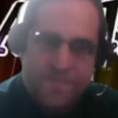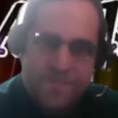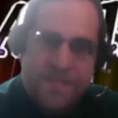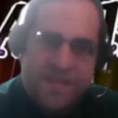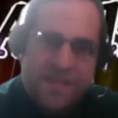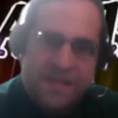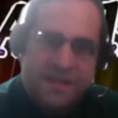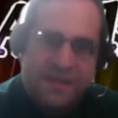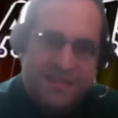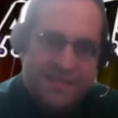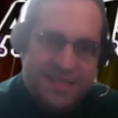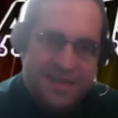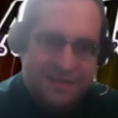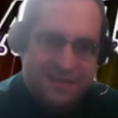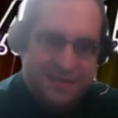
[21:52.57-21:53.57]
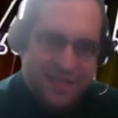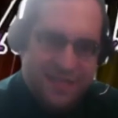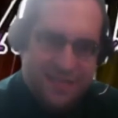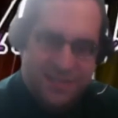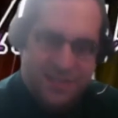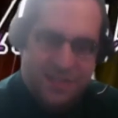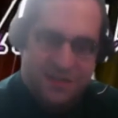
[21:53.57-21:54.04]
Yeah, that's how it got
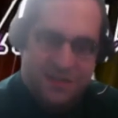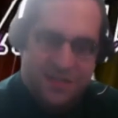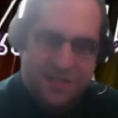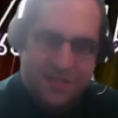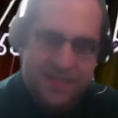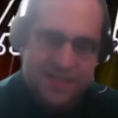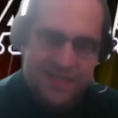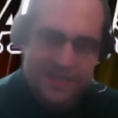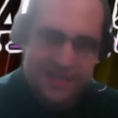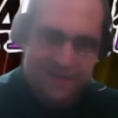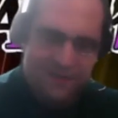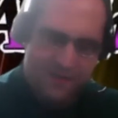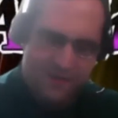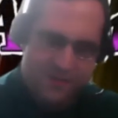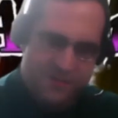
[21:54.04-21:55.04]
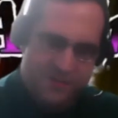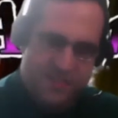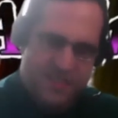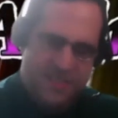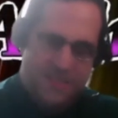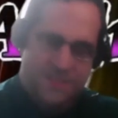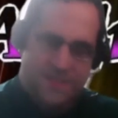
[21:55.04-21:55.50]
started, and I got a hold of Jess
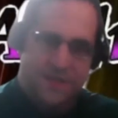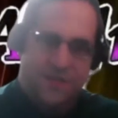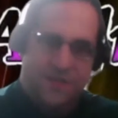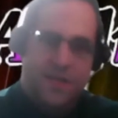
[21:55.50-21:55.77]
about,